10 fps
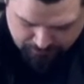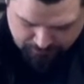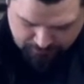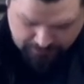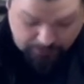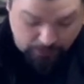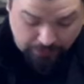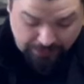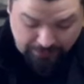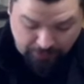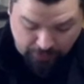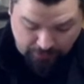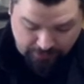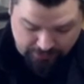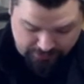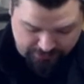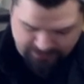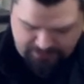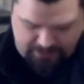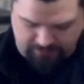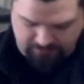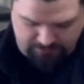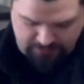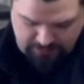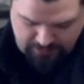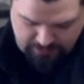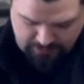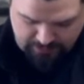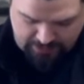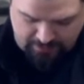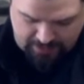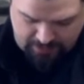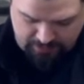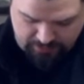If you go a little bit over, it's fine. Like I'm at,